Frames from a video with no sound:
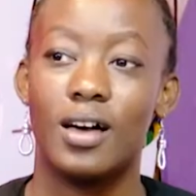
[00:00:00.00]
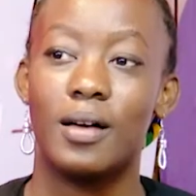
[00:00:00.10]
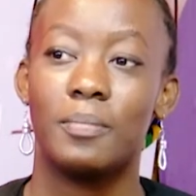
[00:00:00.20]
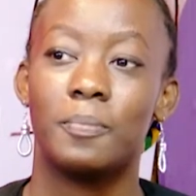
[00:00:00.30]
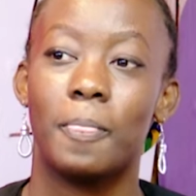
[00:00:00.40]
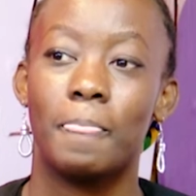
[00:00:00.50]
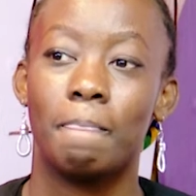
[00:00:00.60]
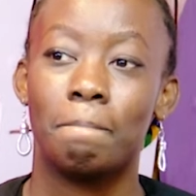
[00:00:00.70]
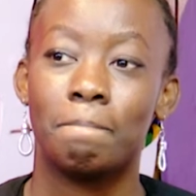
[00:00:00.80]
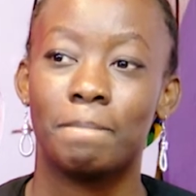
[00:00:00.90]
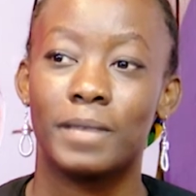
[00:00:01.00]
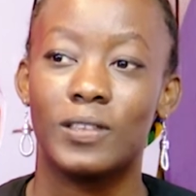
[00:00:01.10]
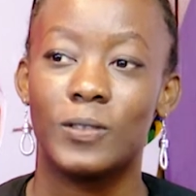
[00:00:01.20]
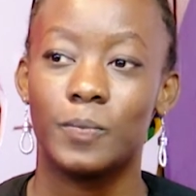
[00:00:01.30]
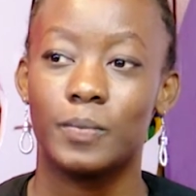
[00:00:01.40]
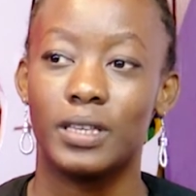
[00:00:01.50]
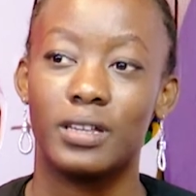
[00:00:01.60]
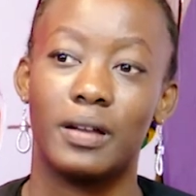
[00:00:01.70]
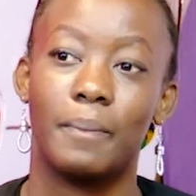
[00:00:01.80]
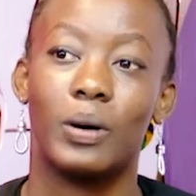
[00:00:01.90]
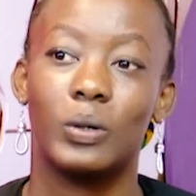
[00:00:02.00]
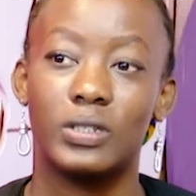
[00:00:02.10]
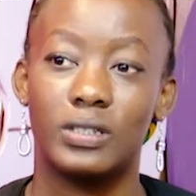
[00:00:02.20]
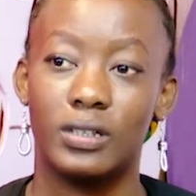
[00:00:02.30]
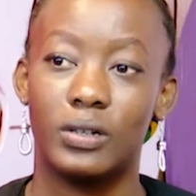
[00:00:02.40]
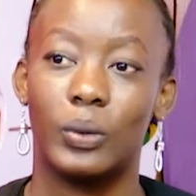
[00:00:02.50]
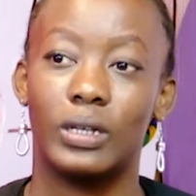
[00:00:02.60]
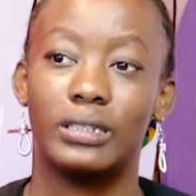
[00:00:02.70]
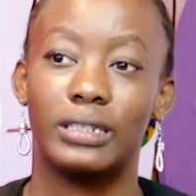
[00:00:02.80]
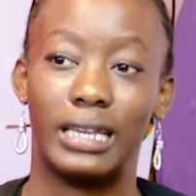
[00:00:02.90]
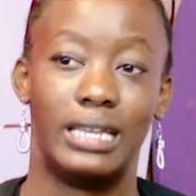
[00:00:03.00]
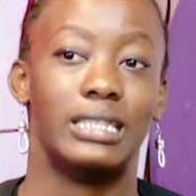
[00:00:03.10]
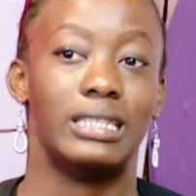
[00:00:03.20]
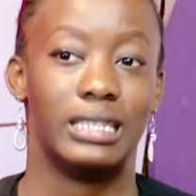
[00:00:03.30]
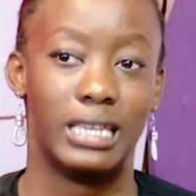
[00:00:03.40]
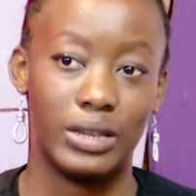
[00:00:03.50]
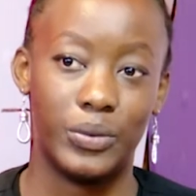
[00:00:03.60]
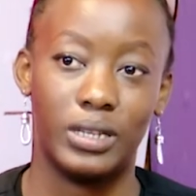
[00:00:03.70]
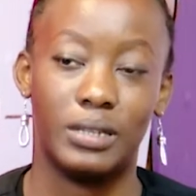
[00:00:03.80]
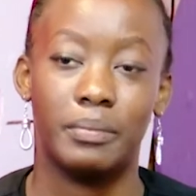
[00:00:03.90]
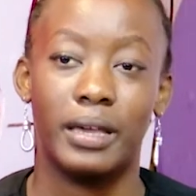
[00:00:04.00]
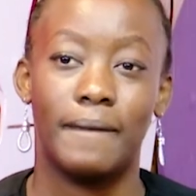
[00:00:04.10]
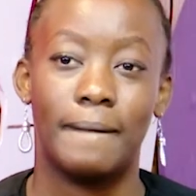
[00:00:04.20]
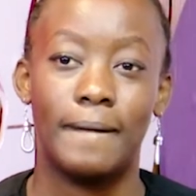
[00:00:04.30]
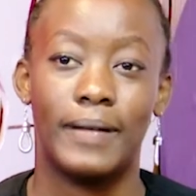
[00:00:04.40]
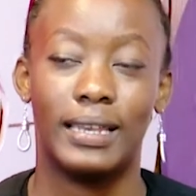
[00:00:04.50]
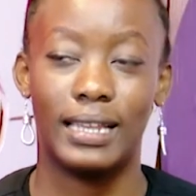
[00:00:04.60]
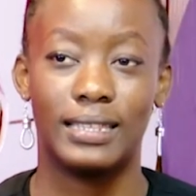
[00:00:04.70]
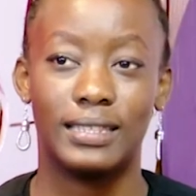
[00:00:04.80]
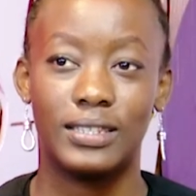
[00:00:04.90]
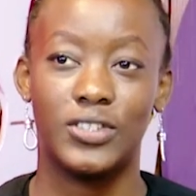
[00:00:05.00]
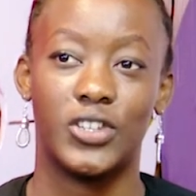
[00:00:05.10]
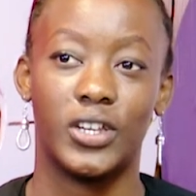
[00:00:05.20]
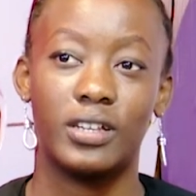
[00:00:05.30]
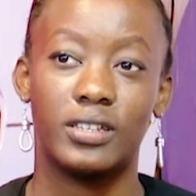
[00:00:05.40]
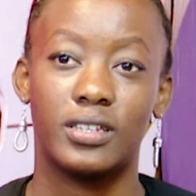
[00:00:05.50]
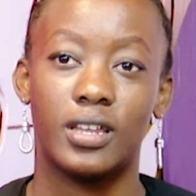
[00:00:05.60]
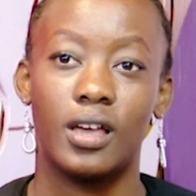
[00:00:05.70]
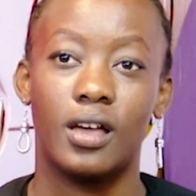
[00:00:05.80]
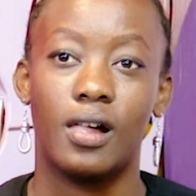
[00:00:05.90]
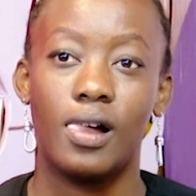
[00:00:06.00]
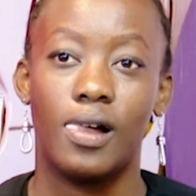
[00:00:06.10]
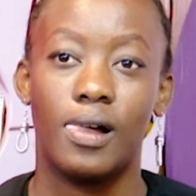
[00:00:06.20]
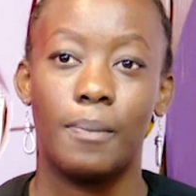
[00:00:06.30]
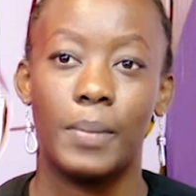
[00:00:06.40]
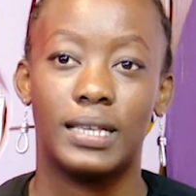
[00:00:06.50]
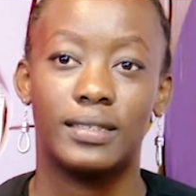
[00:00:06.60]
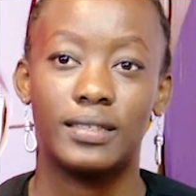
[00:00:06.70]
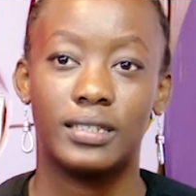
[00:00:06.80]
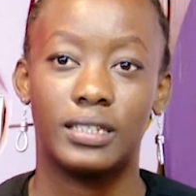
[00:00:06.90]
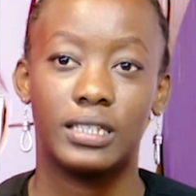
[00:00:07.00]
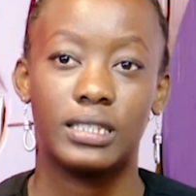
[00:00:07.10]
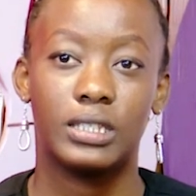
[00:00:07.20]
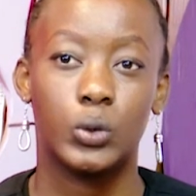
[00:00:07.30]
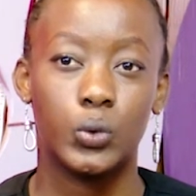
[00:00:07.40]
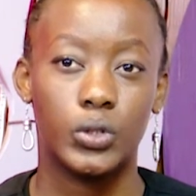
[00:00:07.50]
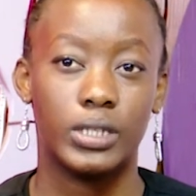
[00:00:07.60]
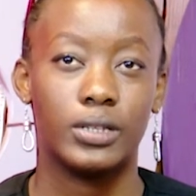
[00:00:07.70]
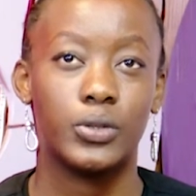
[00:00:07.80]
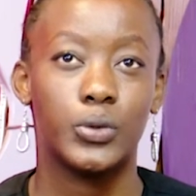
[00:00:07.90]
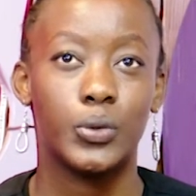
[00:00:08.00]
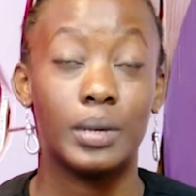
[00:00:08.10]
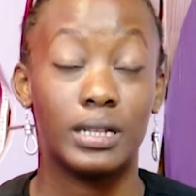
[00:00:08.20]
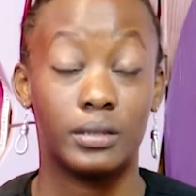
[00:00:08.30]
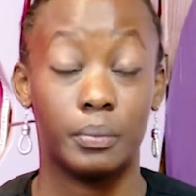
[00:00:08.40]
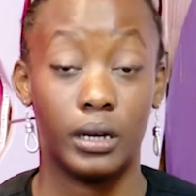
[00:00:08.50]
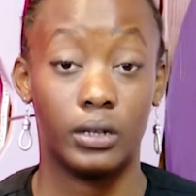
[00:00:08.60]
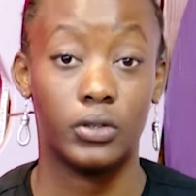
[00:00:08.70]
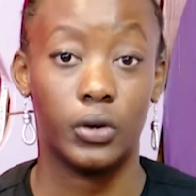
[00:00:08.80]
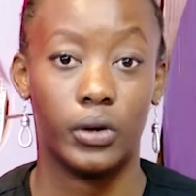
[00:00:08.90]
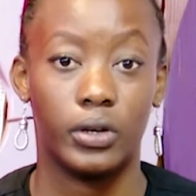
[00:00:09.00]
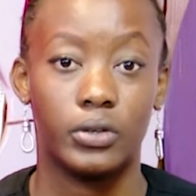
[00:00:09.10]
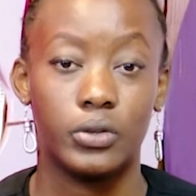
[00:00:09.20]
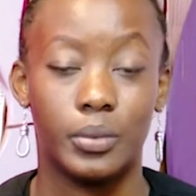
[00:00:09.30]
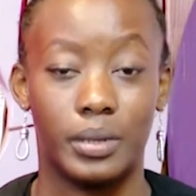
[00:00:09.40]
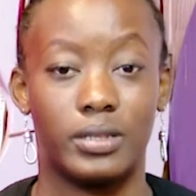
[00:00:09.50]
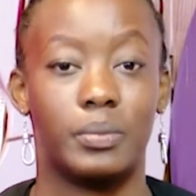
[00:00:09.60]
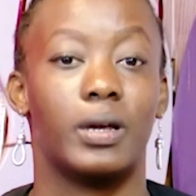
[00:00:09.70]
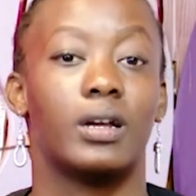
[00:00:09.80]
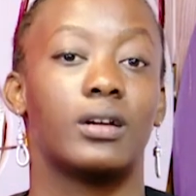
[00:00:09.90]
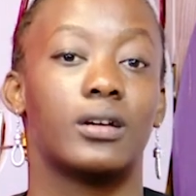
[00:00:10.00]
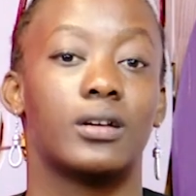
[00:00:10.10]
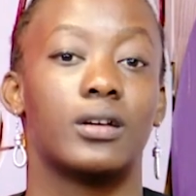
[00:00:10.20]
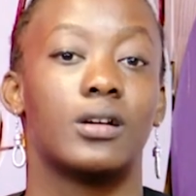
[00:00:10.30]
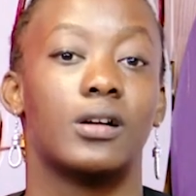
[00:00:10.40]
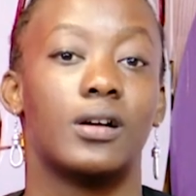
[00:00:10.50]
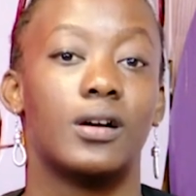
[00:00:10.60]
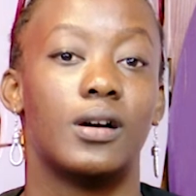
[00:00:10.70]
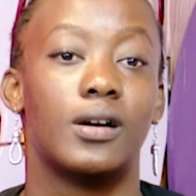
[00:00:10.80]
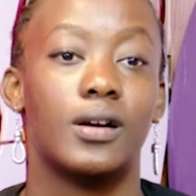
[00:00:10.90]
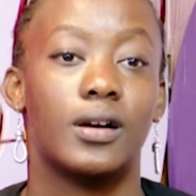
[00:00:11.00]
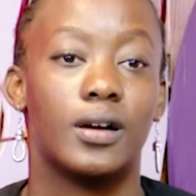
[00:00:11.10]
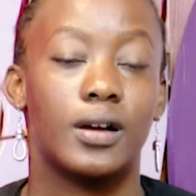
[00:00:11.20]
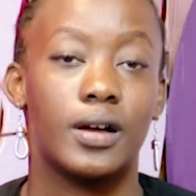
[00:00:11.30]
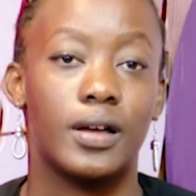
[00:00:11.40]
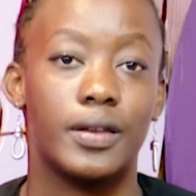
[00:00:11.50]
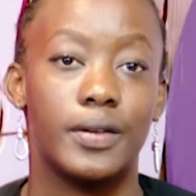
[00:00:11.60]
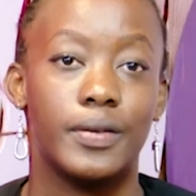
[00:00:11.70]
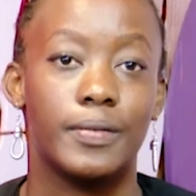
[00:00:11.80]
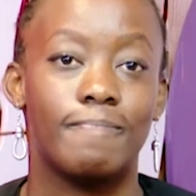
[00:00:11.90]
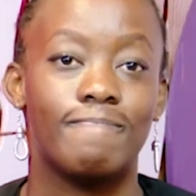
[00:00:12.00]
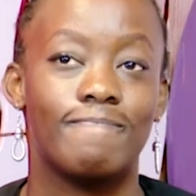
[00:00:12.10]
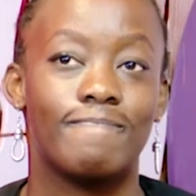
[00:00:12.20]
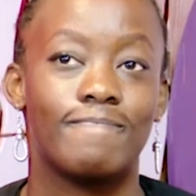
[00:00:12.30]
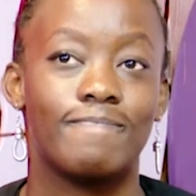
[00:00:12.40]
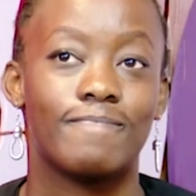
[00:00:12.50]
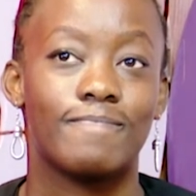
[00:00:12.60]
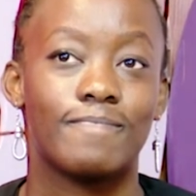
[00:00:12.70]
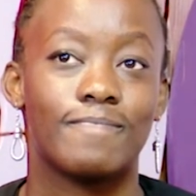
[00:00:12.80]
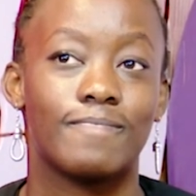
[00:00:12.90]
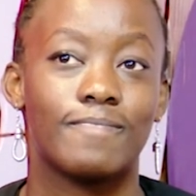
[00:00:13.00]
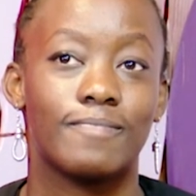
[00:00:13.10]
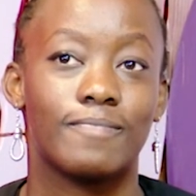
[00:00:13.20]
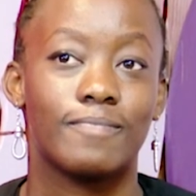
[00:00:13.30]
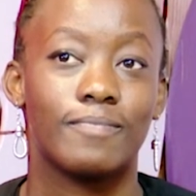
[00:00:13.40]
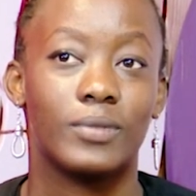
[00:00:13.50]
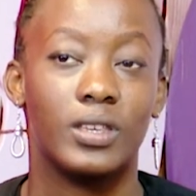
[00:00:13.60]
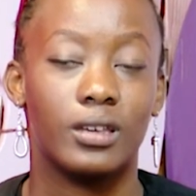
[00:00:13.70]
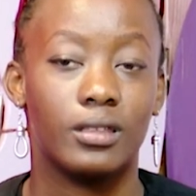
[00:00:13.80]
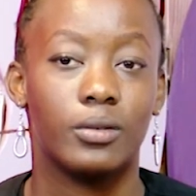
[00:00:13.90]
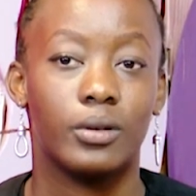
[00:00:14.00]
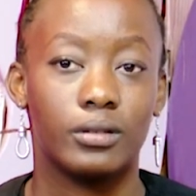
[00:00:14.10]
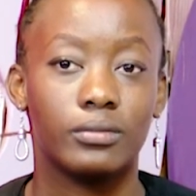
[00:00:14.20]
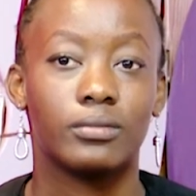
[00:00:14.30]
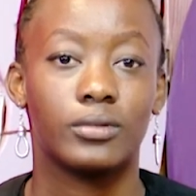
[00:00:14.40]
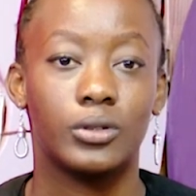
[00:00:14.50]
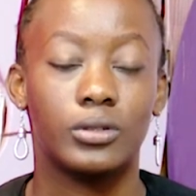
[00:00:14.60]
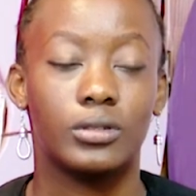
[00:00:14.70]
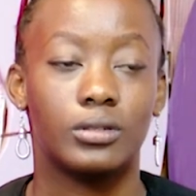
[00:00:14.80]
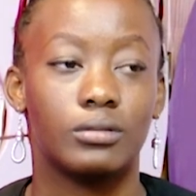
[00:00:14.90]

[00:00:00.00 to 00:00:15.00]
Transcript: Um, speaking about uh, World AIDS Day, really, my, uh, I last checked my status two, year, two months back, sorry, two months back. And yeah, they were good.